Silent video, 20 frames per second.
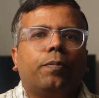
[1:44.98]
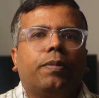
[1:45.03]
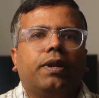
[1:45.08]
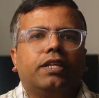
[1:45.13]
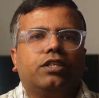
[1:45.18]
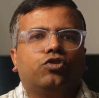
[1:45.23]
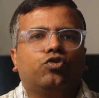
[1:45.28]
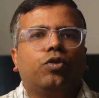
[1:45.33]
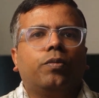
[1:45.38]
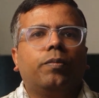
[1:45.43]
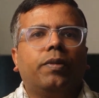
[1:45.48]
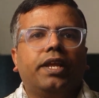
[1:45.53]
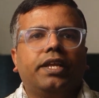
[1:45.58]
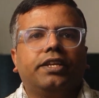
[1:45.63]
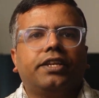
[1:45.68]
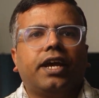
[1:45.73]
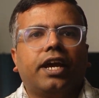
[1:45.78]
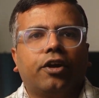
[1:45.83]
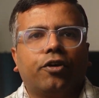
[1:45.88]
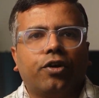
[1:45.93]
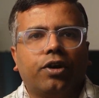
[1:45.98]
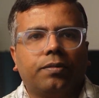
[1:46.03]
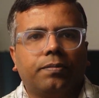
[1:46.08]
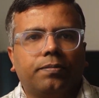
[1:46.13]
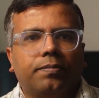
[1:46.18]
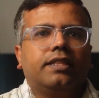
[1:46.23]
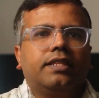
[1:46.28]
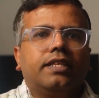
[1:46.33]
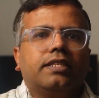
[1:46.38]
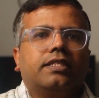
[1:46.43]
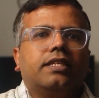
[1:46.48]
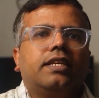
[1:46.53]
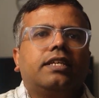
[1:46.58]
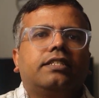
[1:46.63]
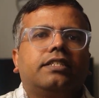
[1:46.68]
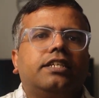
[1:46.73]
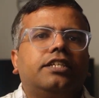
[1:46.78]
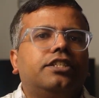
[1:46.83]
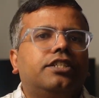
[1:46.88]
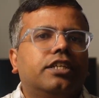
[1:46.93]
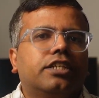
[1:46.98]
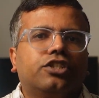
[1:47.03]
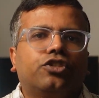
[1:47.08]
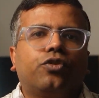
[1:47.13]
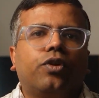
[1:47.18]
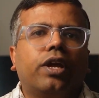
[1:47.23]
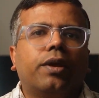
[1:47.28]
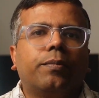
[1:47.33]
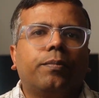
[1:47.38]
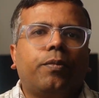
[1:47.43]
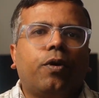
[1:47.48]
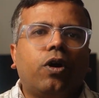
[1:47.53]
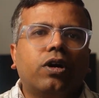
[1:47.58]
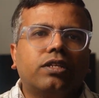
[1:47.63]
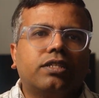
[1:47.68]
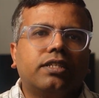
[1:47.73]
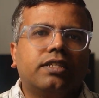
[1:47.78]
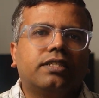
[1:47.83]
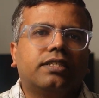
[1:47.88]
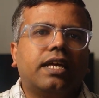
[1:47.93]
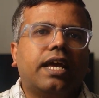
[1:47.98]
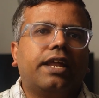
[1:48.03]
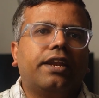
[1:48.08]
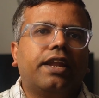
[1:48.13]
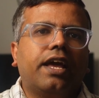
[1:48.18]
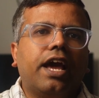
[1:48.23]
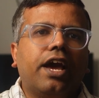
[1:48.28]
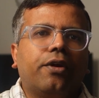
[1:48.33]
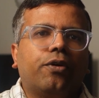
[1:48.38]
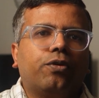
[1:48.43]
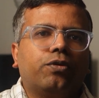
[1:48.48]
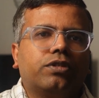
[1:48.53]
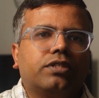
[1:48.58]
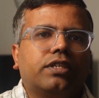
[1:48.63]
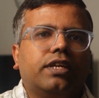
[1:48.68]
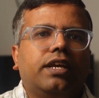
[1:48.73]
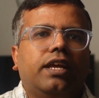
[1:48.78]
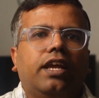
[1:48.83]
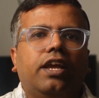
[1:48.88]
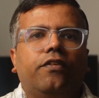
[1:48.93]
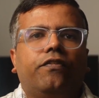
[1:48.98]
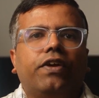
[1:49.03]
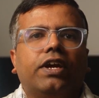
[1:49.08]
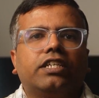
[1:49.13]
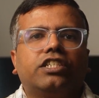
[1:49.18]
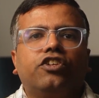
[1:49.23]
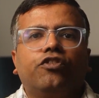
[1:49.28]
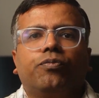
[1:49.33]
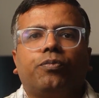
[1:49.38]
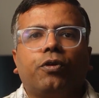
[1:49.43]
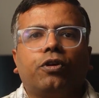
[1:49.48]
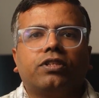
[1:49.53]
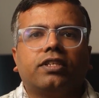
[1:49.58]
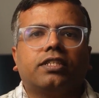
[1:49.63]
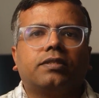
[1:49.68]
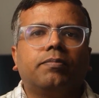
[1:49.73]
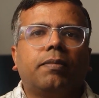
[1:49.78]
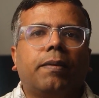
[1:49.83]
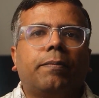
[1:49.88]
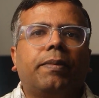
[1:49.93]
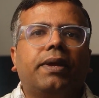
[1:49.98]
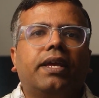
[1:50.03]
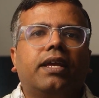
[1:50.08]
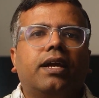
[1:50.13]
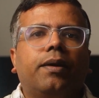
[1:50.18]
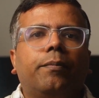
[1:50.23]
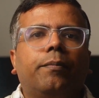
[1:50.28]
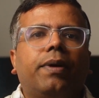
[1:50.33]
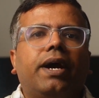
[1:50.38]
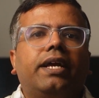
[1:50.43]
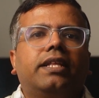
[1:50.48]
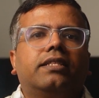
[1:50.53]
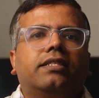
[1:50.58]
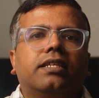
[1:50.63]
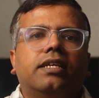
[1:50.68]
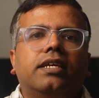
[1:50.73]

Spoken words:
plus swim lane diagram. This isn't just drawing boxes and arrows. Effective process mapping combines